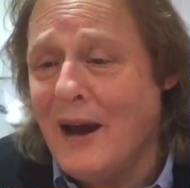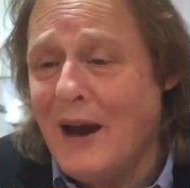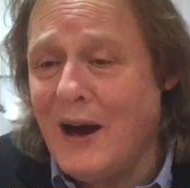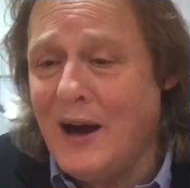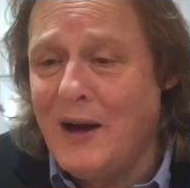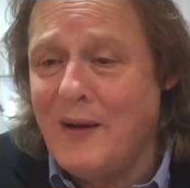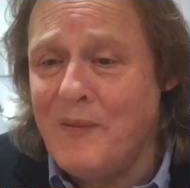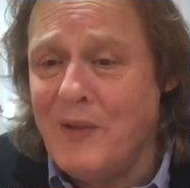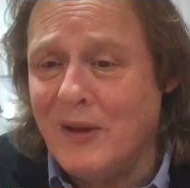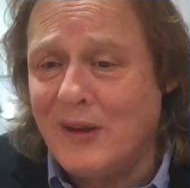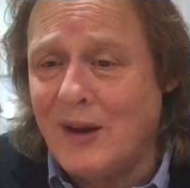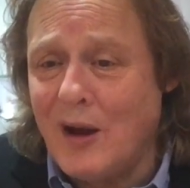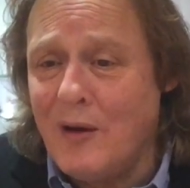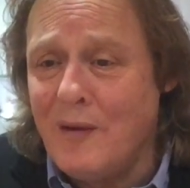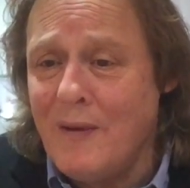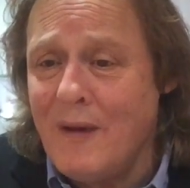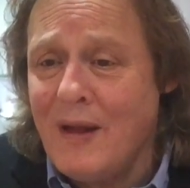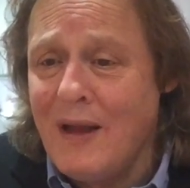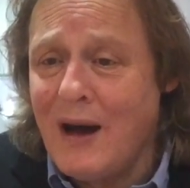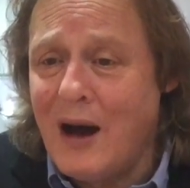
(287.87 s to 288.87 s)
Um,
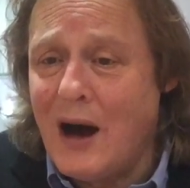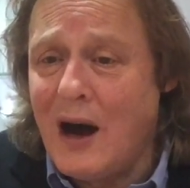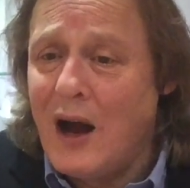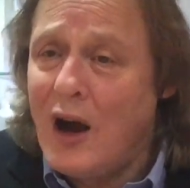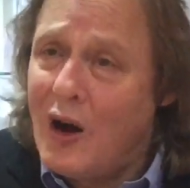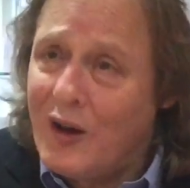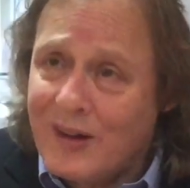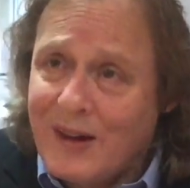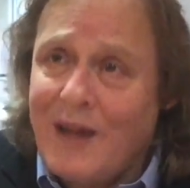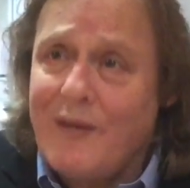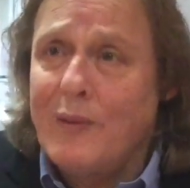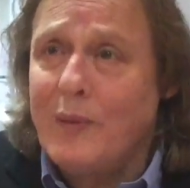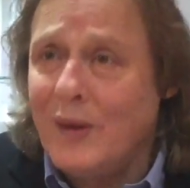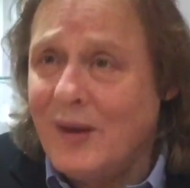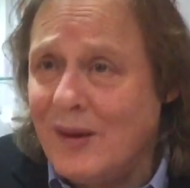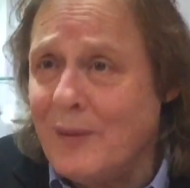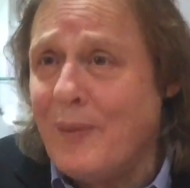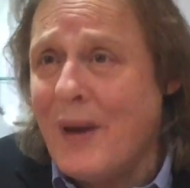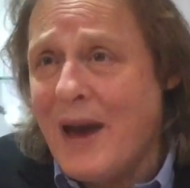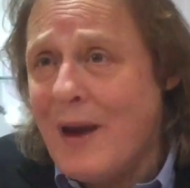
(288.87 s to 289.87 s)
so I ask
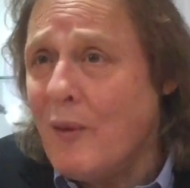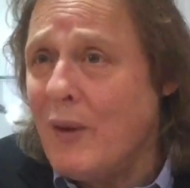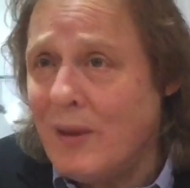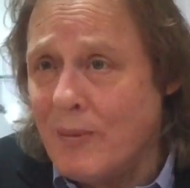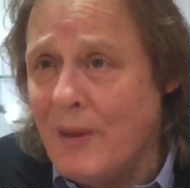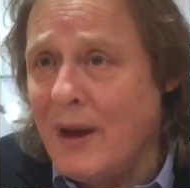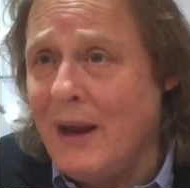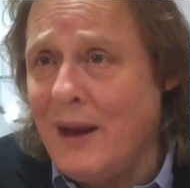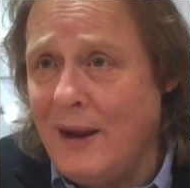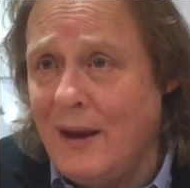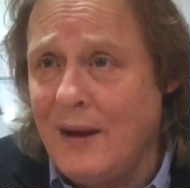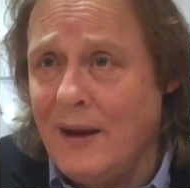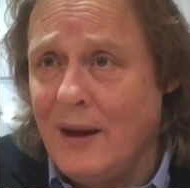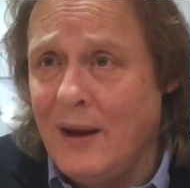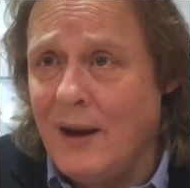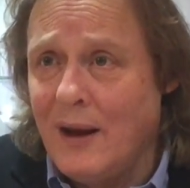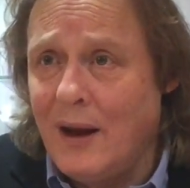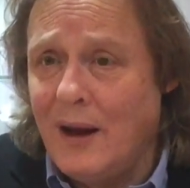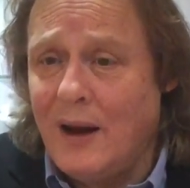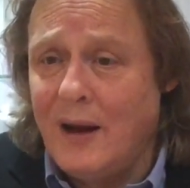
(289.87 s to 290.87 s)
everybody to bear with me.
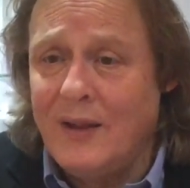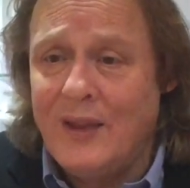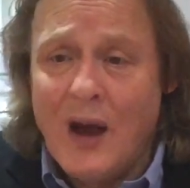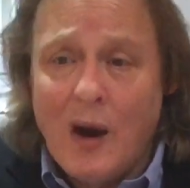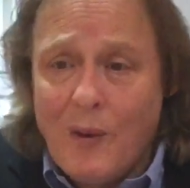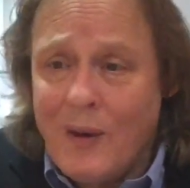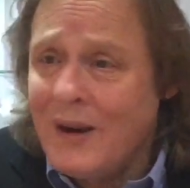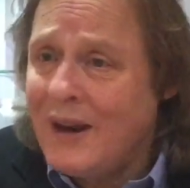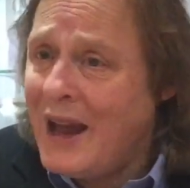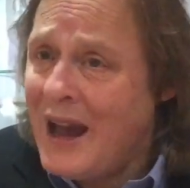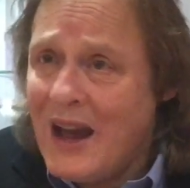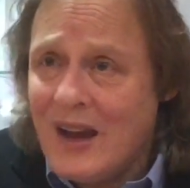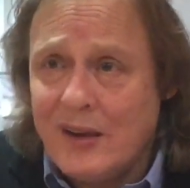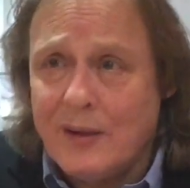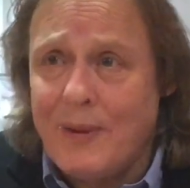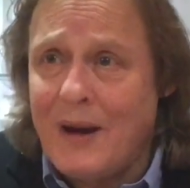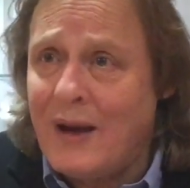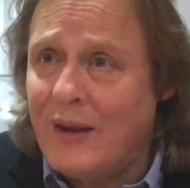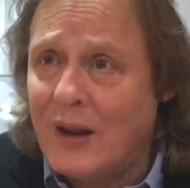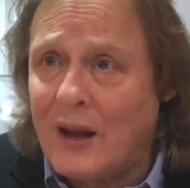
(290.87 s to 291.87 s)
Mm. Uh, no one
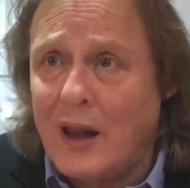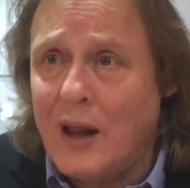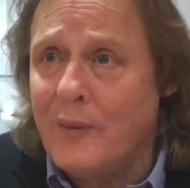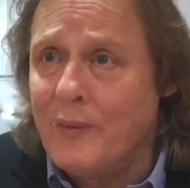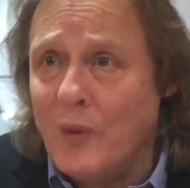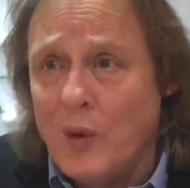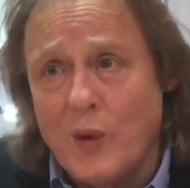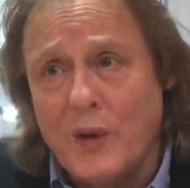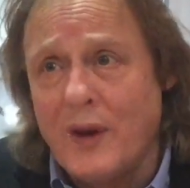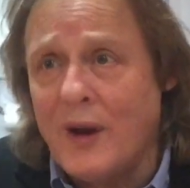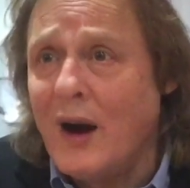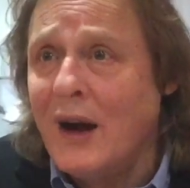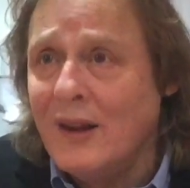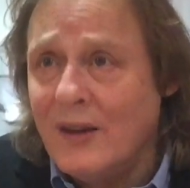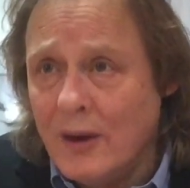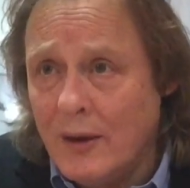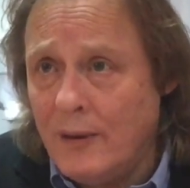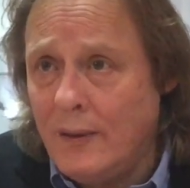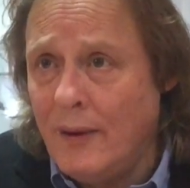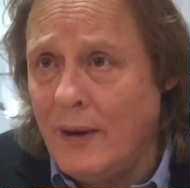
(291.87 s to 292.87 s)
cares about the club more than I
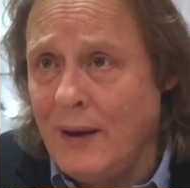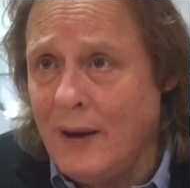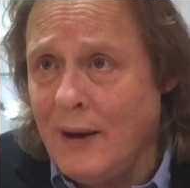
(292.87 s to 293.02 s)
do.